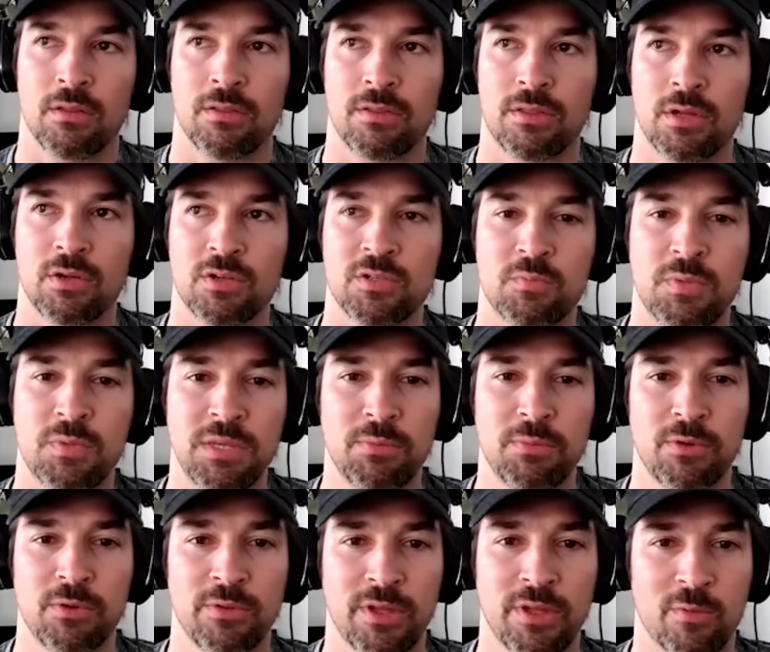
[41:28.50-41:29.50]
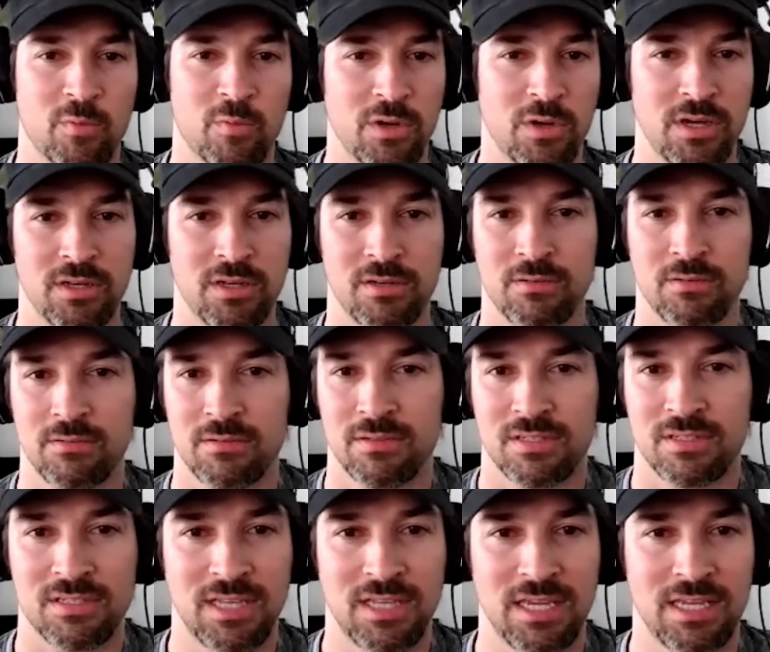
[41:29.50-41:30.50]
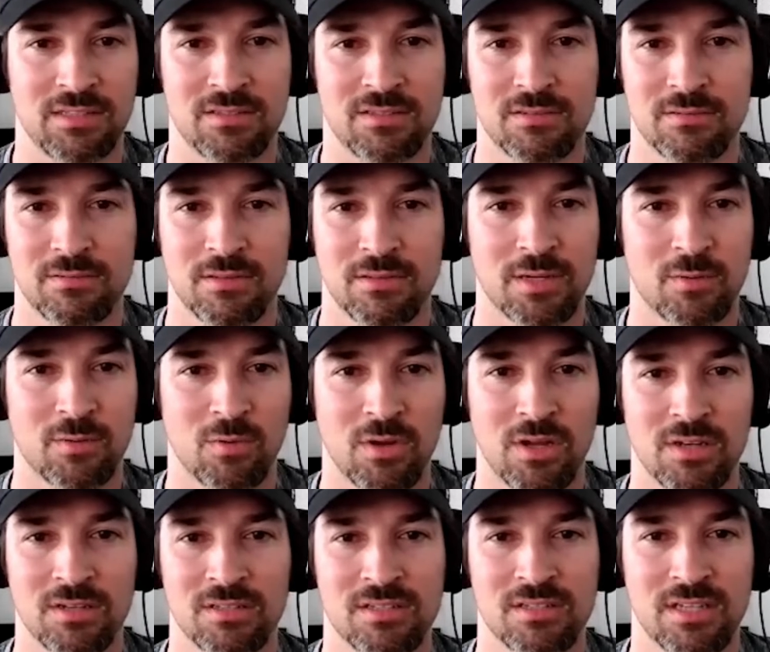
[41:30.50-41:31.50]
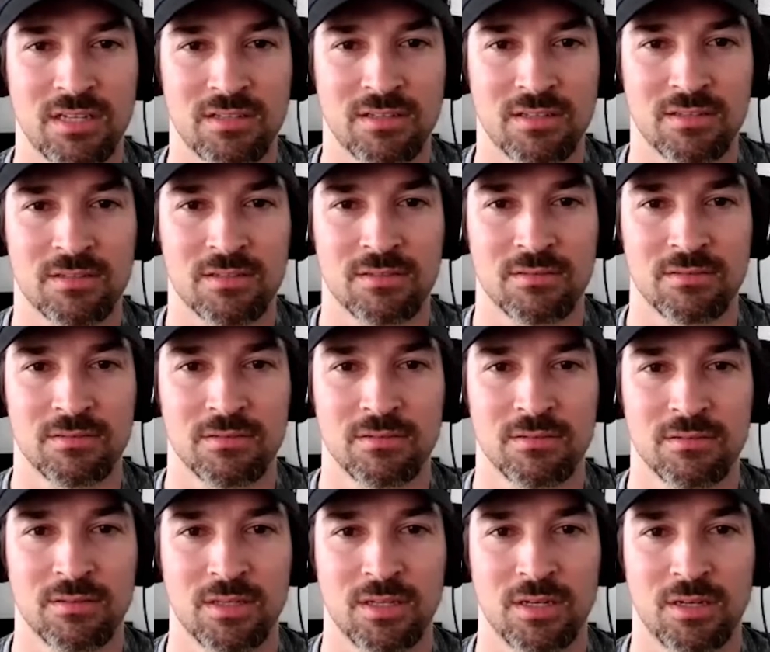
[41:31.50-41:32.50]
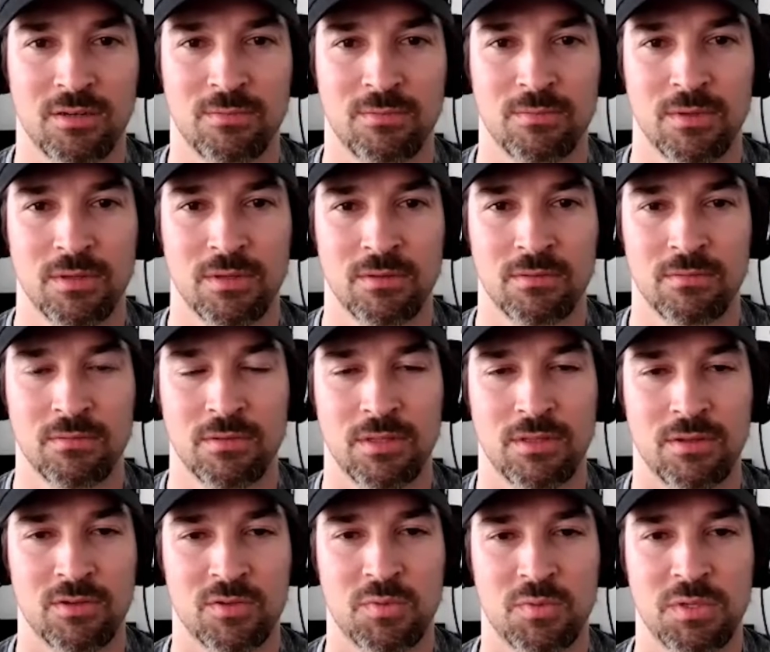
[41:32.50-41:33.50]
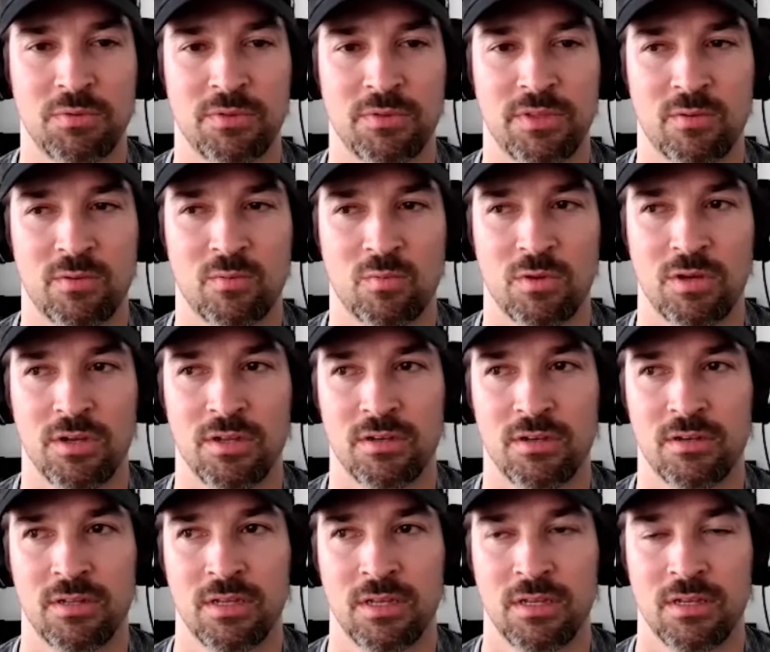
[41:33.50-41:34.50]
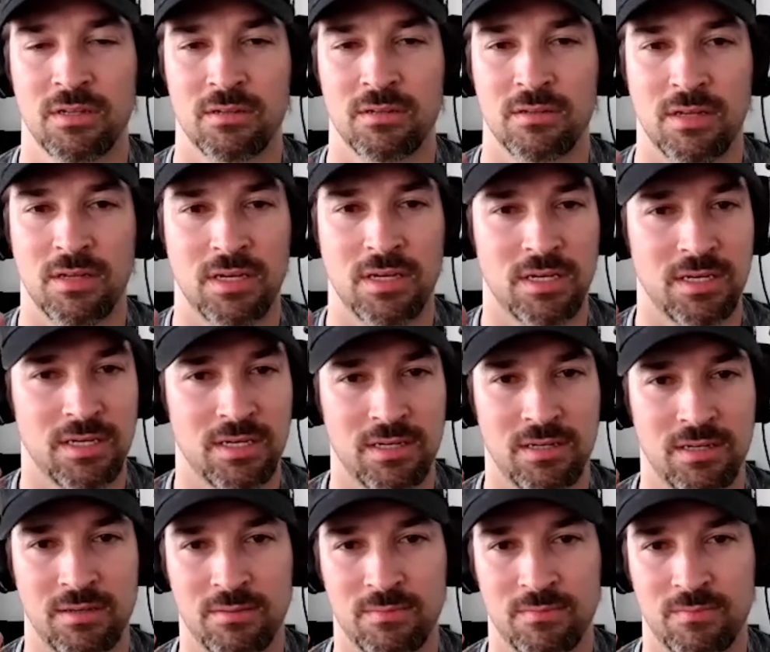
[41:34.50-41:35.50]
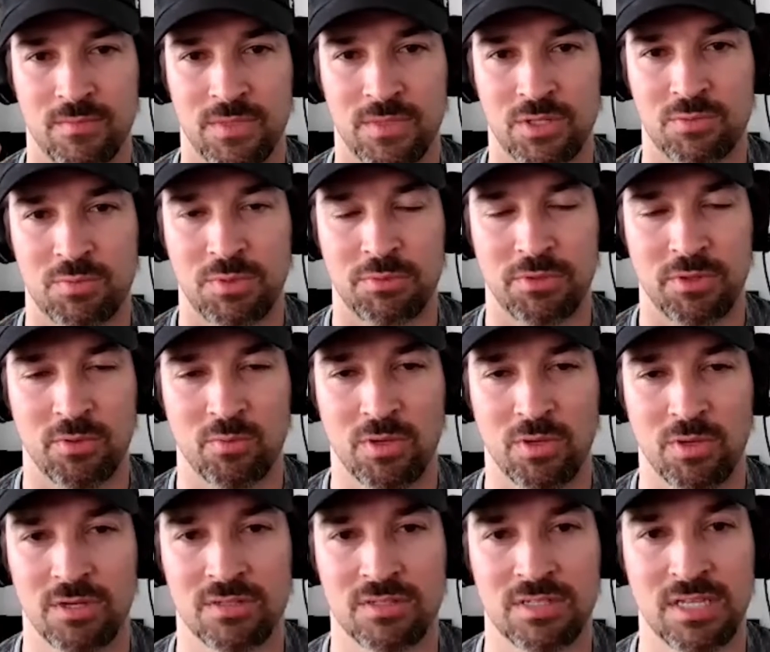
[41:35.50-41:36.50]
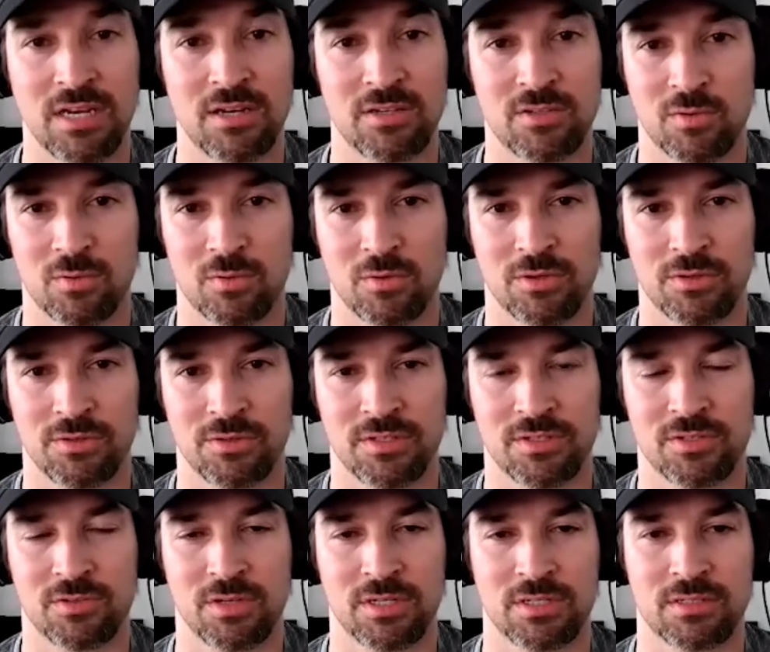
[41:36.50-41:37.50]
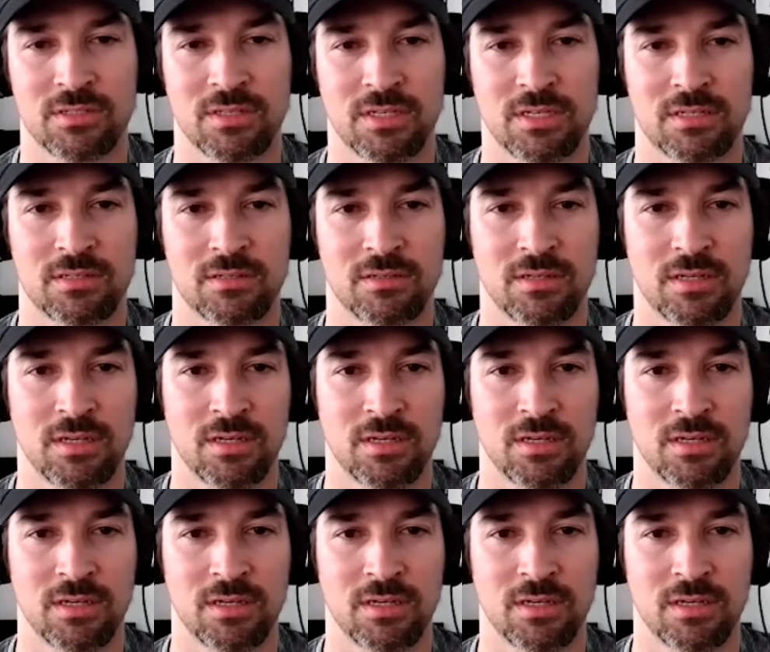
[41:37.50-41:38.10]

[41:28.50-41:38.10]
There's people that run states like Ron DeSantis, there's people that run senatorial districts like